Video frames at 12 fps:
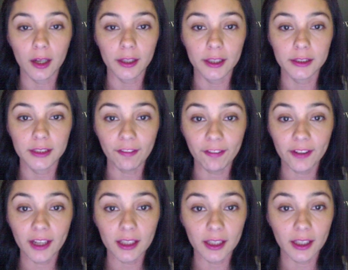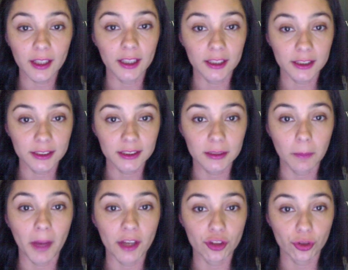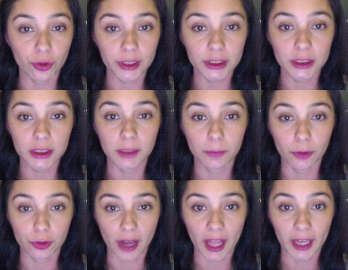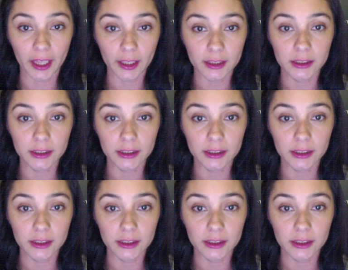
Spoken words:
It definitely is majority Democratic,